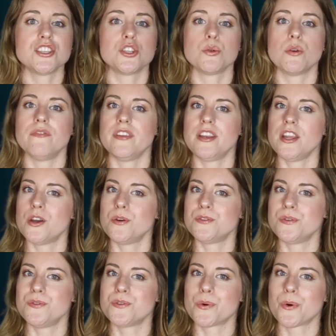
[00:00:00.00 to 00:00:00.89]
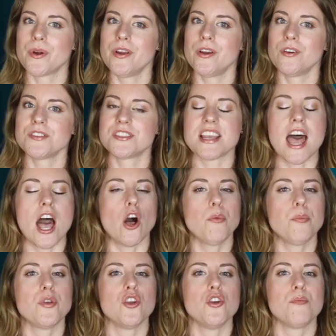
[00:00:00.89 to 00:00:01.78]
to a video tutorial to
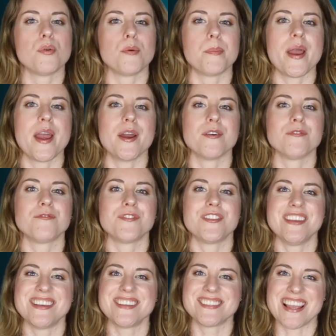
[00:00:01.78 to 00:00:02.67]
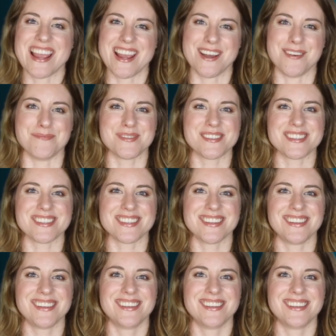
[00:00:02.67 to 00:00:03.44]
help you prepare for the exams.